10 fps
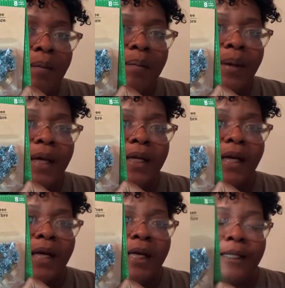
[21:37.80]
but
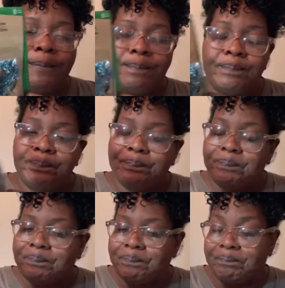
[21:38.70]
um,
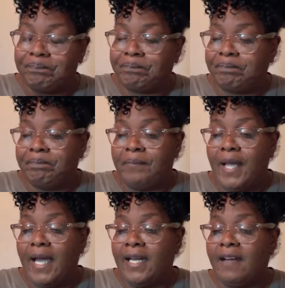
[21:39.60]

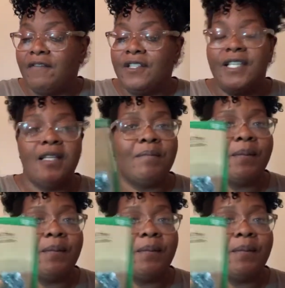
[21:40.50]
I had never seen them